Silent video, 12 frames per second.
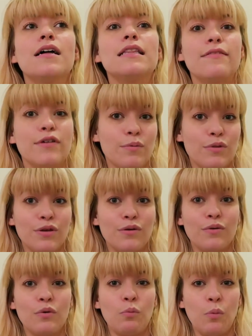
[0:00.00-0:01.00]
living with you,
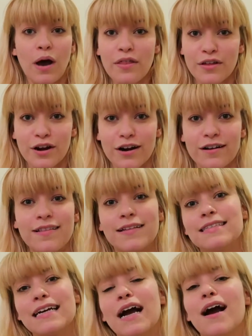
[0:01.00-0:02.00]
whether
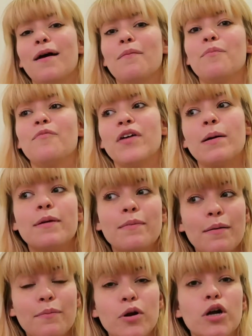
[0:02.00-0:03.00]
that's like a family
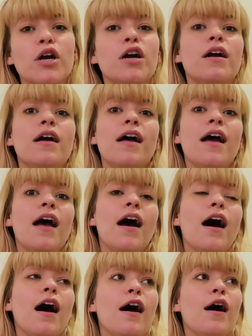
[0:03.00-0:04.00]
member,
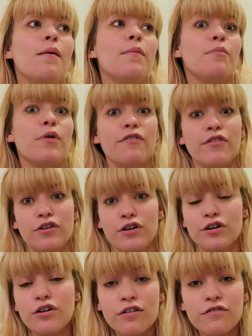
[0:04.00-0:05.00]
a boyfriend or
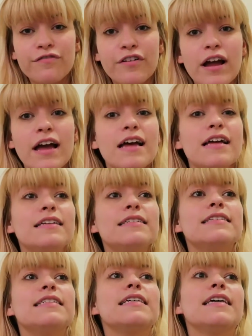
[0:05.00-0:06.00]
a
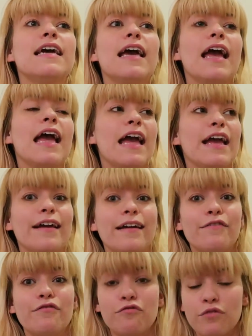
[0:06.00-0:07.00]
girlfriend,
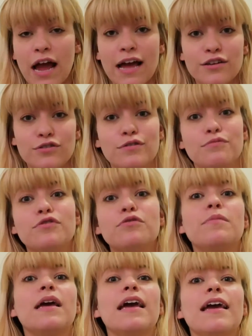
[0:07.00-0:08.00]
a friend or a
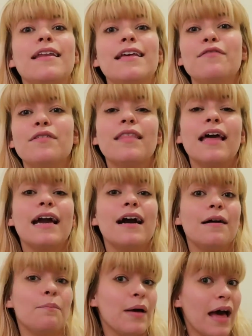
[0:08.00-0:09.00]
roommate, even like
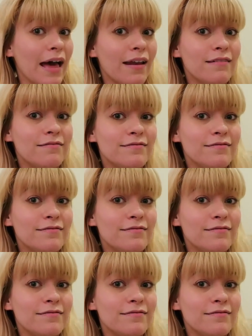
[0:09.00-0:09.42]
a pet.